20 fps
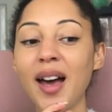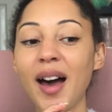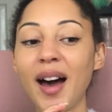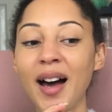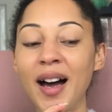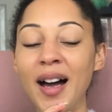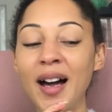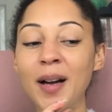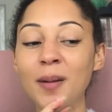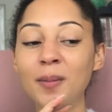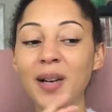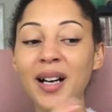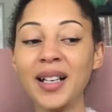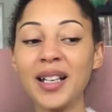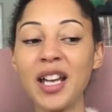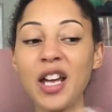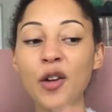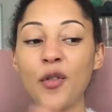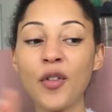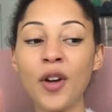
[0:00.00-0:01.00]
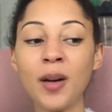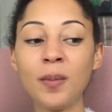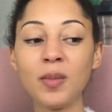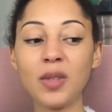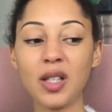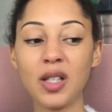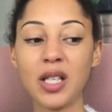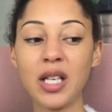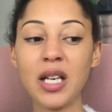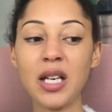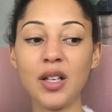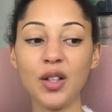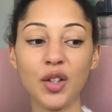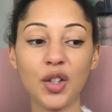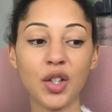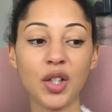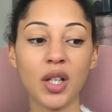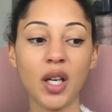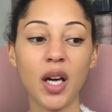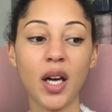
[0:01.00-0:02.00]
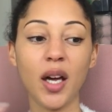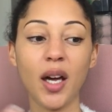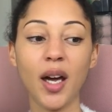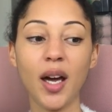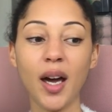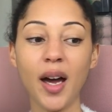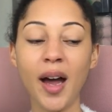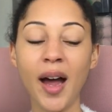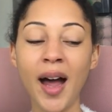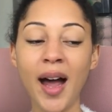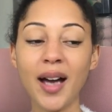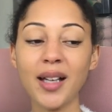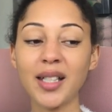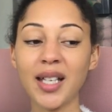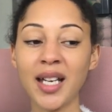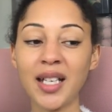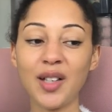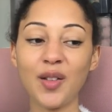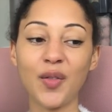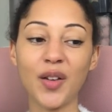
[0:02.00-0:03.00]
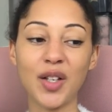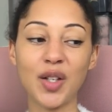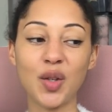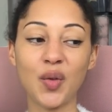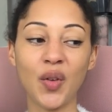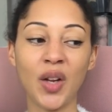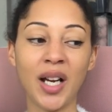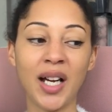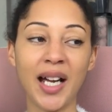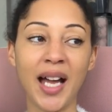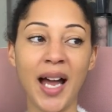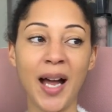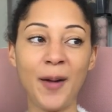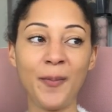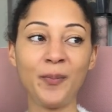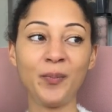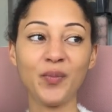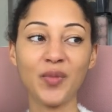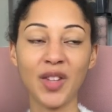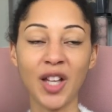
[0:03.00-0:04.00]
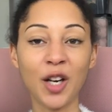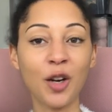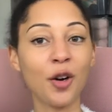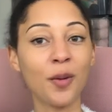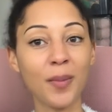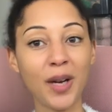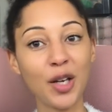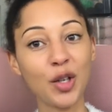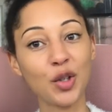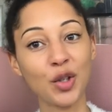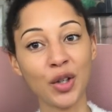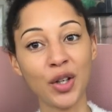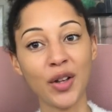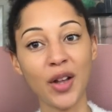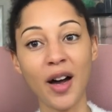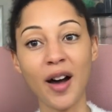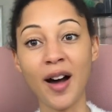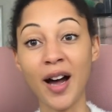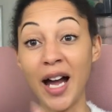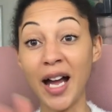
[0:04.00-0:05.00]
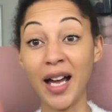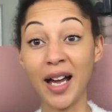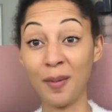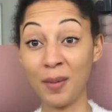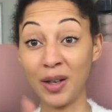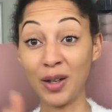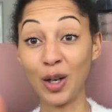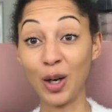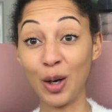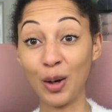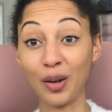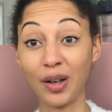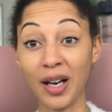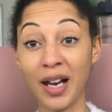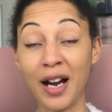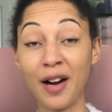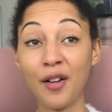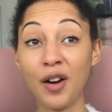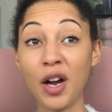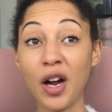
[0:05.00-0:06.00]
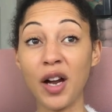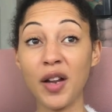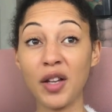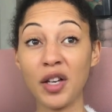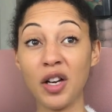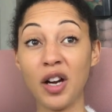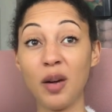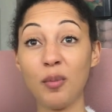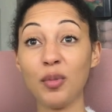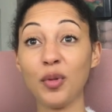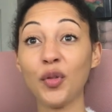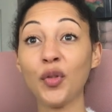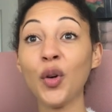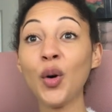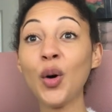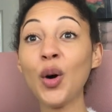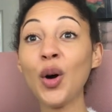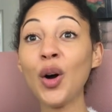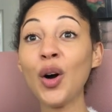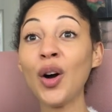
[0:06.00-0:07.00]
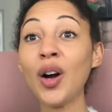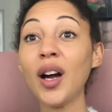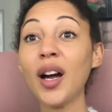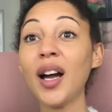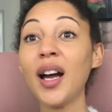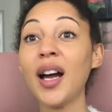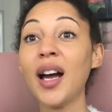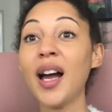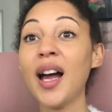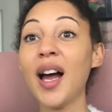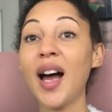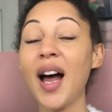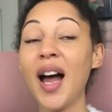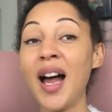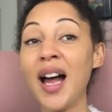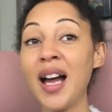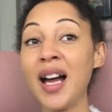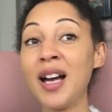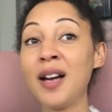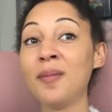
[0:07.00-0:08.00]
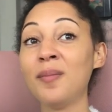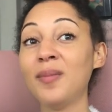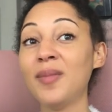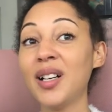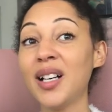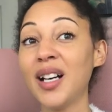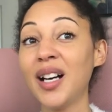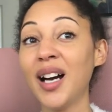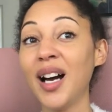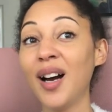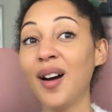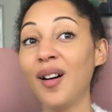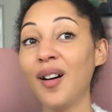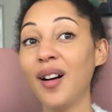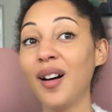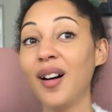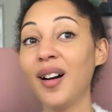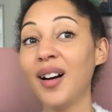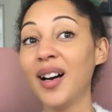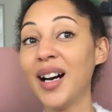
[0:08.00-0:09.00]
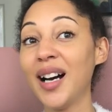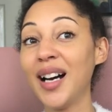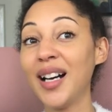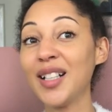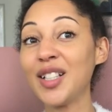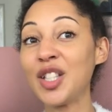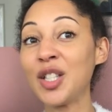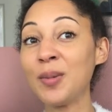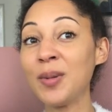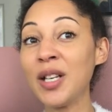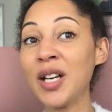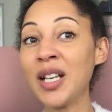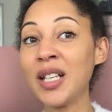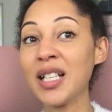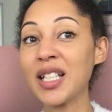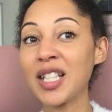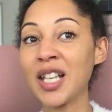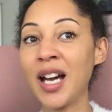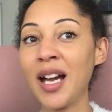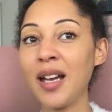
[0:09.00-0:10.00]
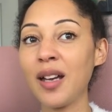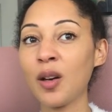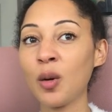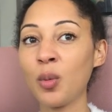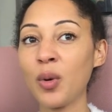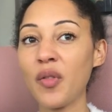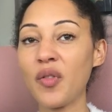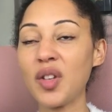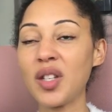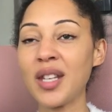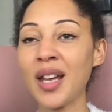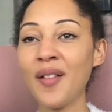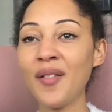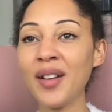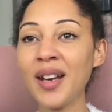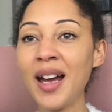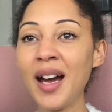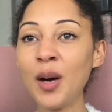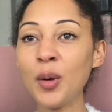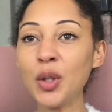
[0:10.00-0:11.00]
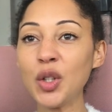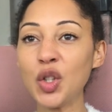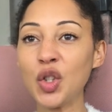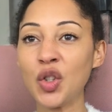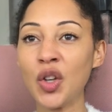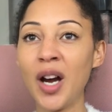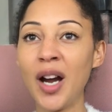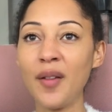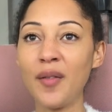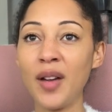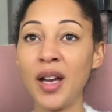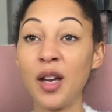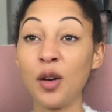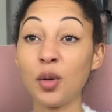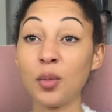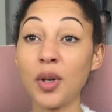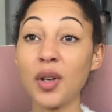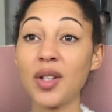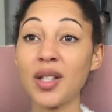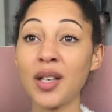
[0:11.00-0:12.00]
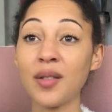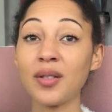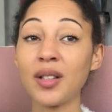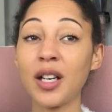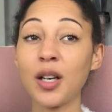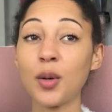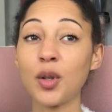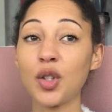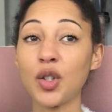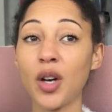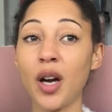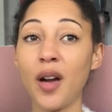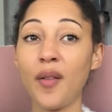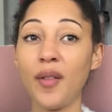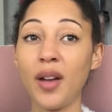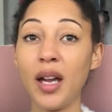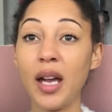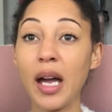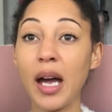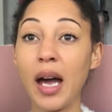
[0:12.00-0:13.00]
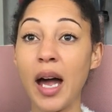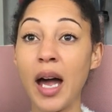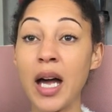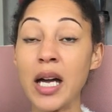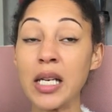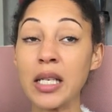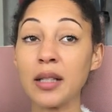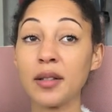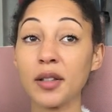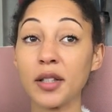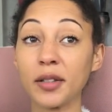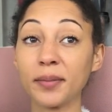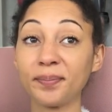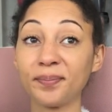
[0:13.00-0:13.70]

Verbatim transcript: Um, and if I'm to teach at any festival again, then I'll make sure that I am in the local area the night before. Um, to be honest, like with seven hours driving, almost seven hours driving, and